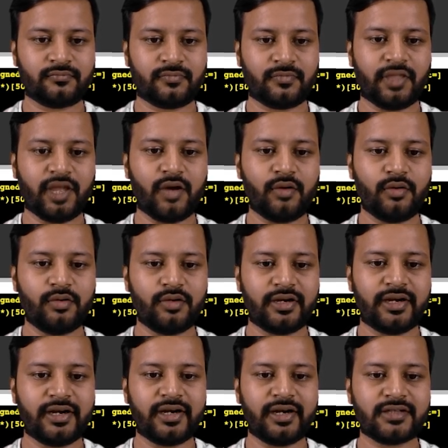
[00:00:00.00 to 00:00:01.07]
Now
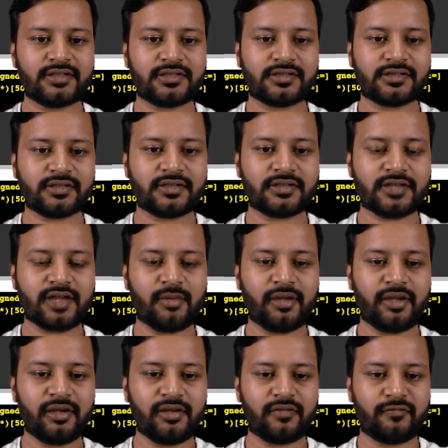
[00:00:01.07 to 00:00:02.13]
it's
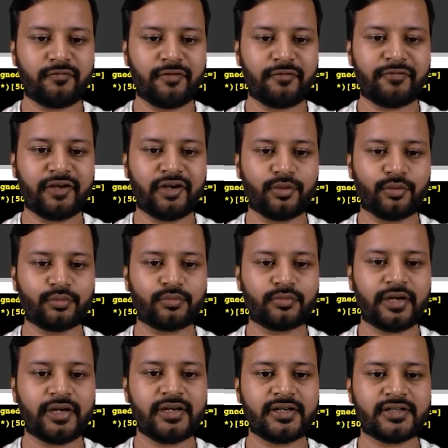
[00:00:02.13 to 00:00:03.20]
coming 52,
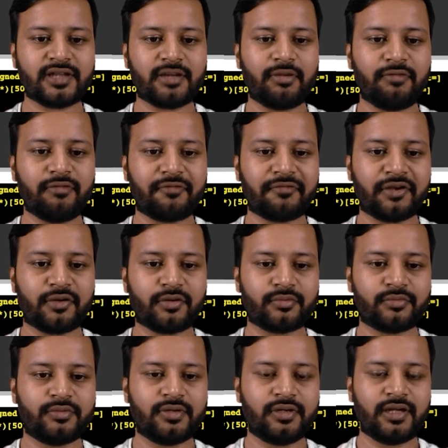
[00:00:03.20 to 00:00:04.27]
right? It's coming 52,
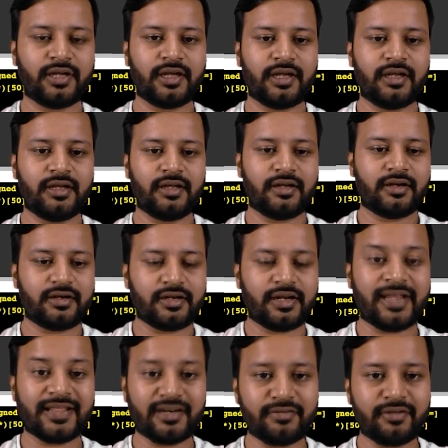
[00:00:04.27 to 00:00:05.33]

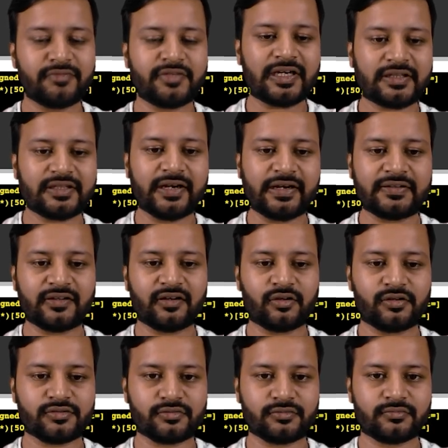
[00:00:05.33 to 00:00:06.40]
and that we have checked the reason
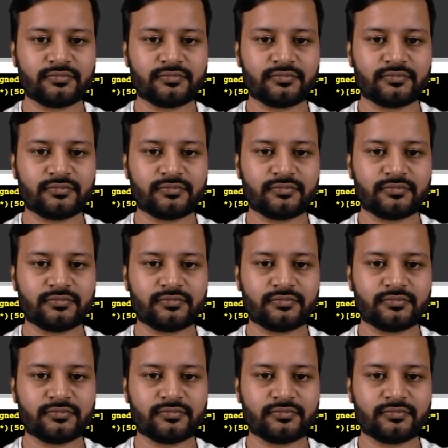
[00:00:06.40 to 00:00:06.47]
also.